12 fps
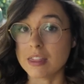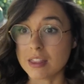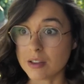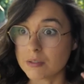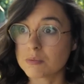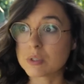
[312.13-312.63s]
in
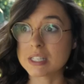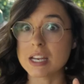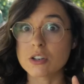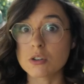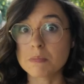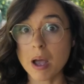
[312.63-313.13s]
the
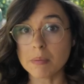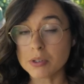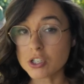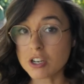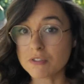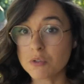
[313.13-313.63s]
standard
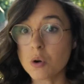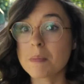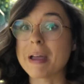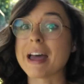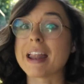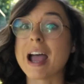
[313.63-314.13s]
publishing
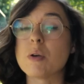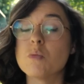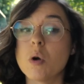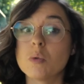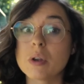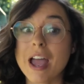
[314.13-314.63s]
format, I
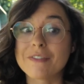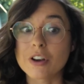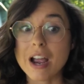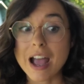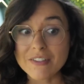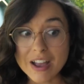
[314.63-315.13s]
won't
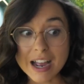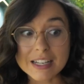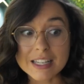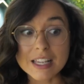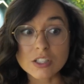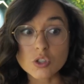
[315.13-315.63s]
ever have
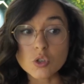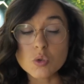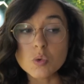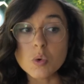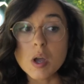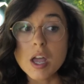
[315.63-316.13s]
access
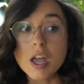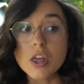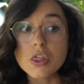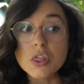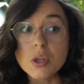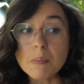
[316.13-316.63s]
to
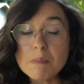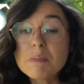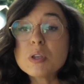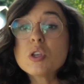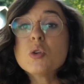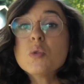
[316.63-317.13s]
the
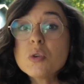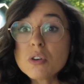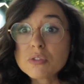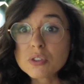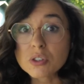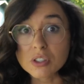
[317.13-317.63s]

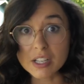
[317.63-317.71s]
beautiful